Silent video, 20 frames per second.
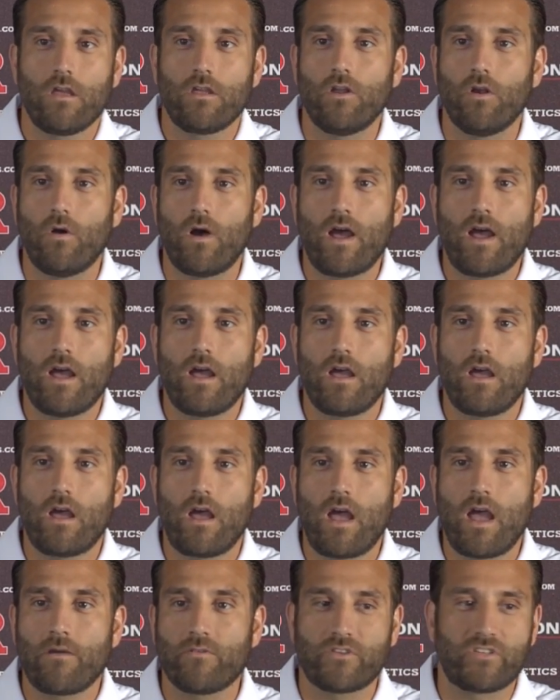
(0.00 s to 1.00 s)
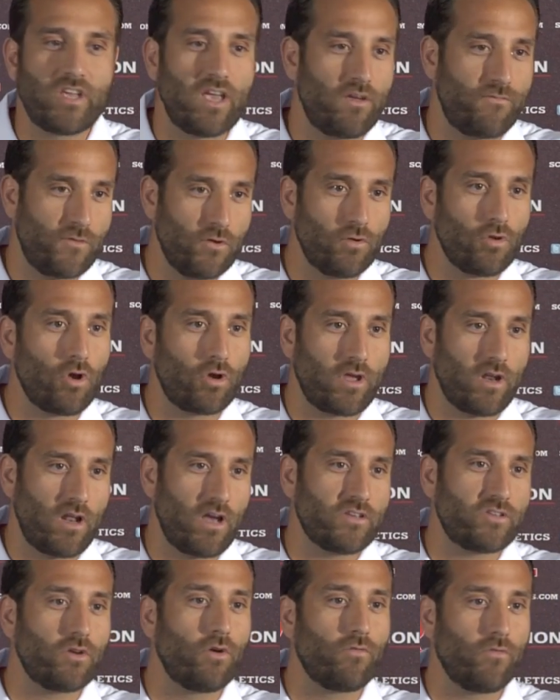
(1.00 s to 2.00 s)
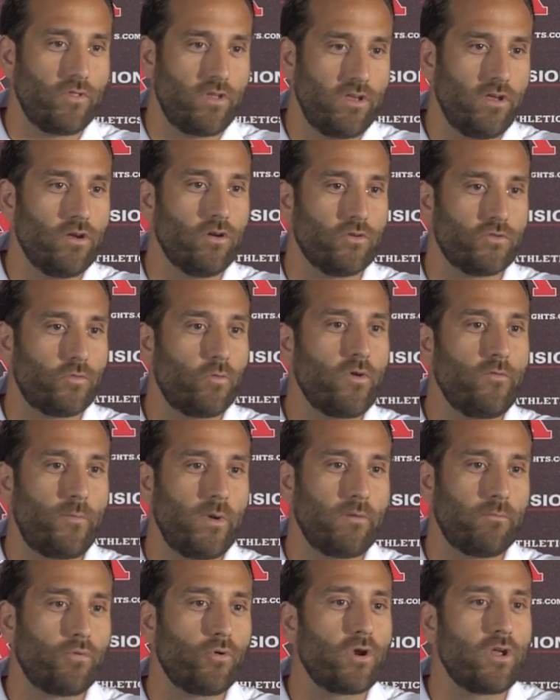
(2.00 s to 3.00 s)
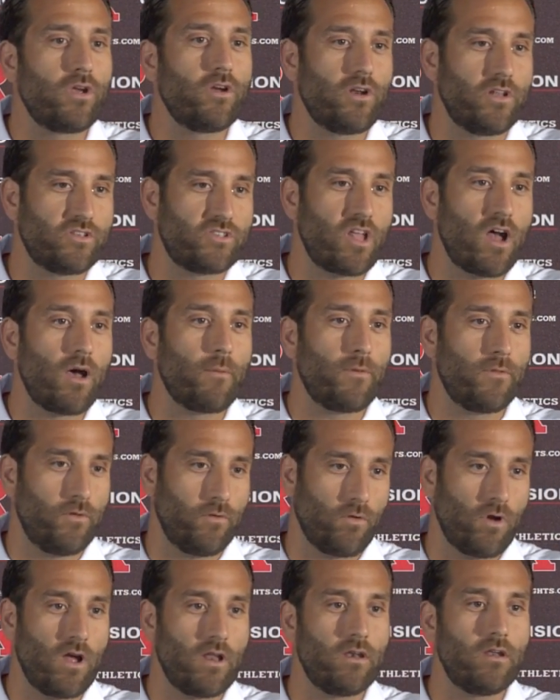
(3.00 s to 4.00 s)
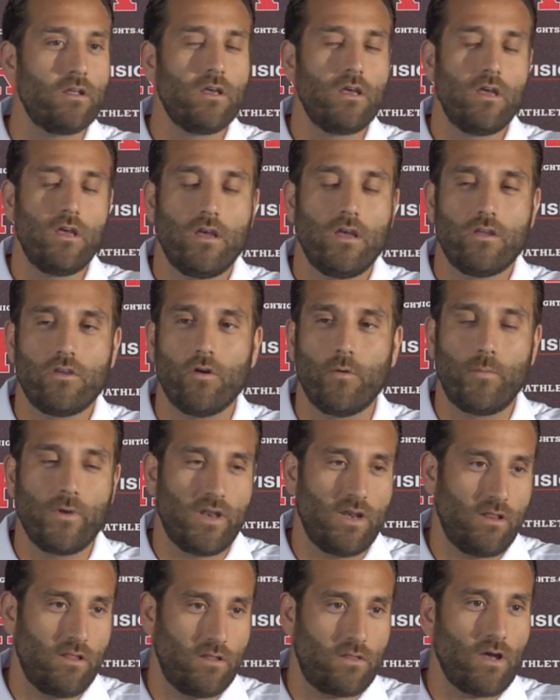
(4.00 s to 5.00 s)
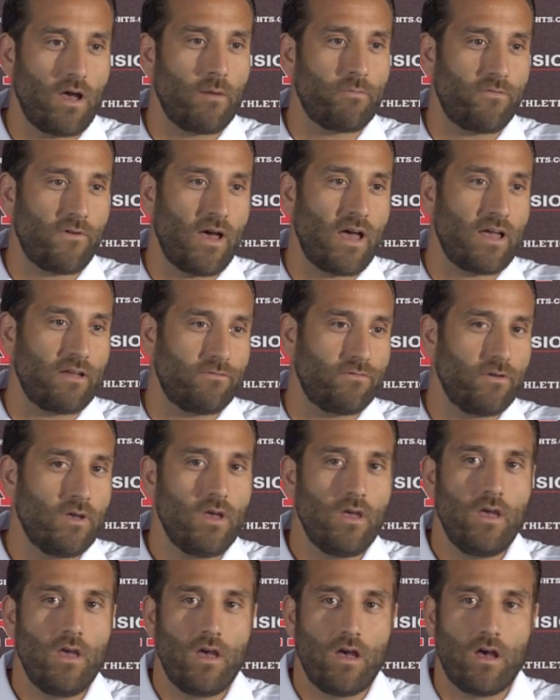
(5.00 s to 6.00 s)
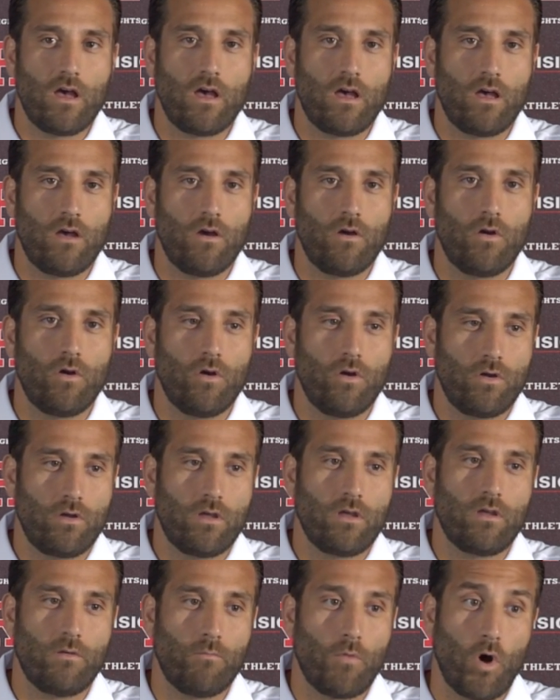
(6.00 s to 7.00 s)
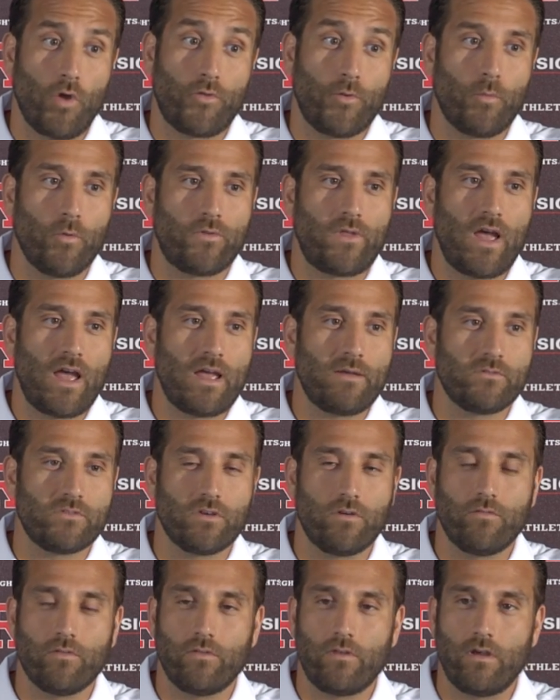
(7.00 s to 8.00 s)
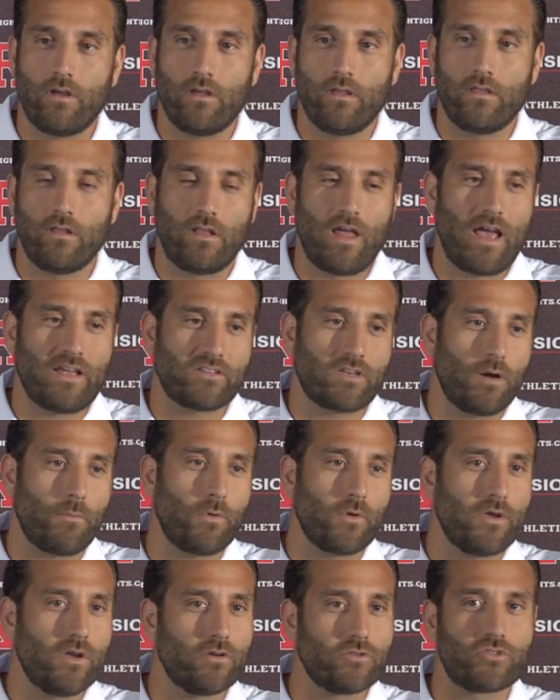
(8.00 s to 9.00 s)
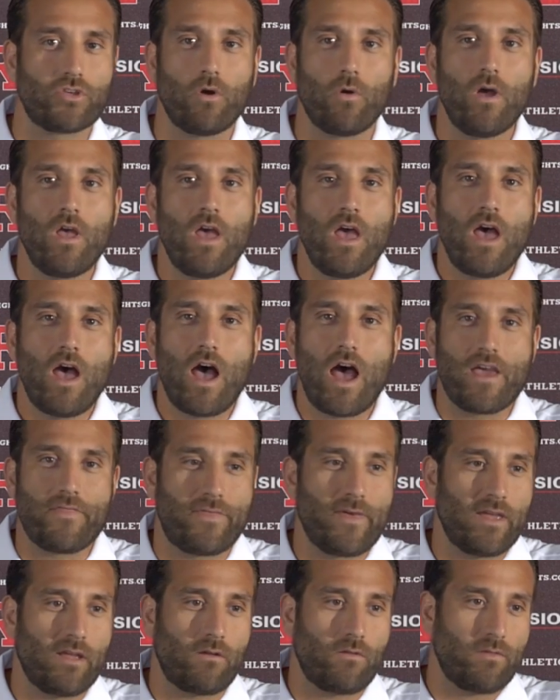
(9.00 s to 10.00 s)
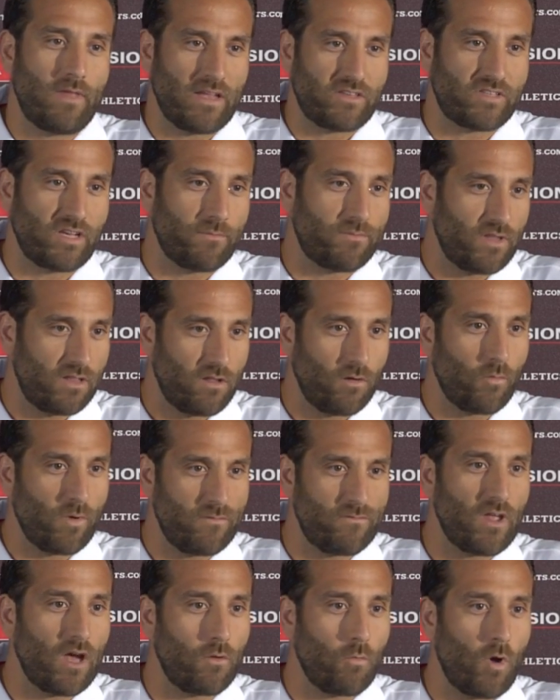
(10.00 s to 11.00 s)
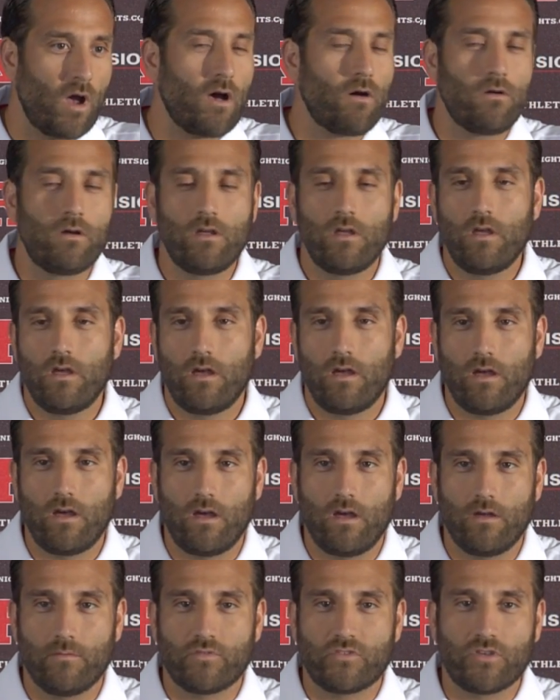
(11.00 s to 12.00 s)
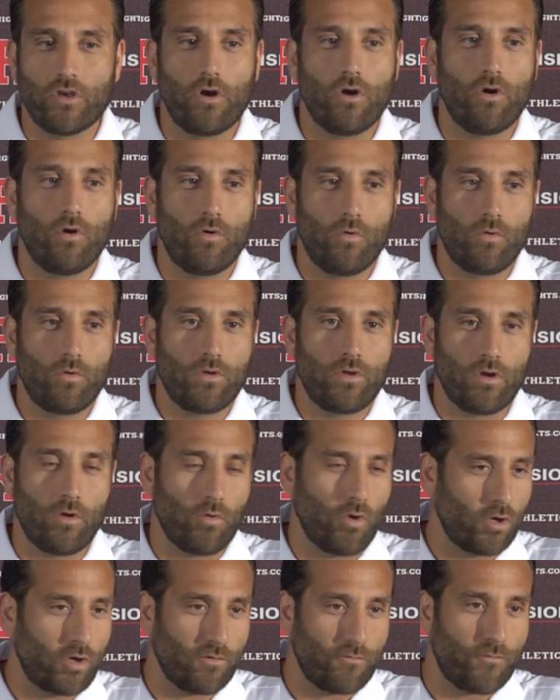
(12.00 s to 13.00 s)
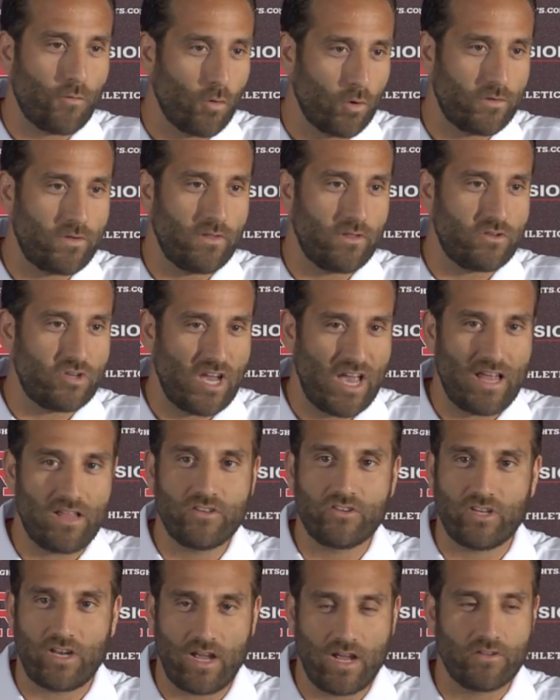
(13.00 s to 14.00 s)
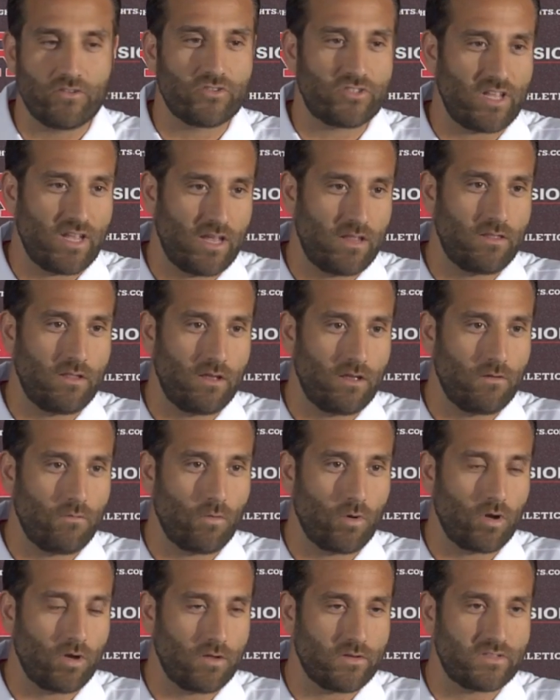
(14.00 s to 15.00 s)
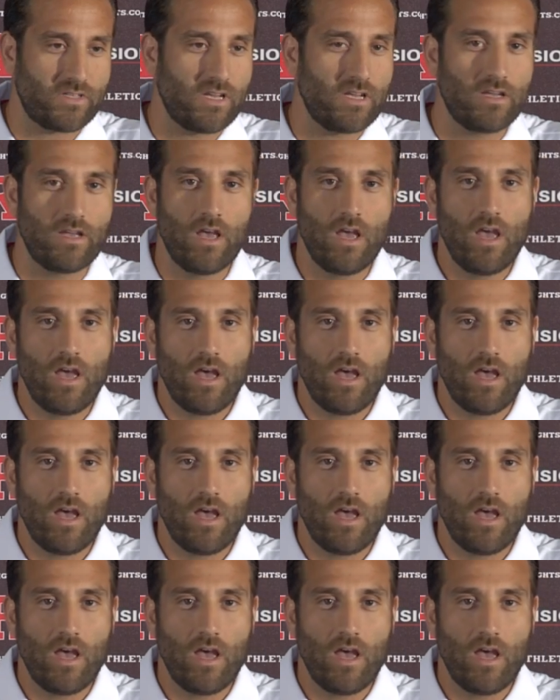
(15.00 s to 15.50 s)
You know, I would say if you look at us over the years, we've been pretty good at stopping the run. You know, being in the top five multiple times over the last couple years. So I think that's something that we've done well. So, you know, looking forward to the challenge, and I understand that we're going to see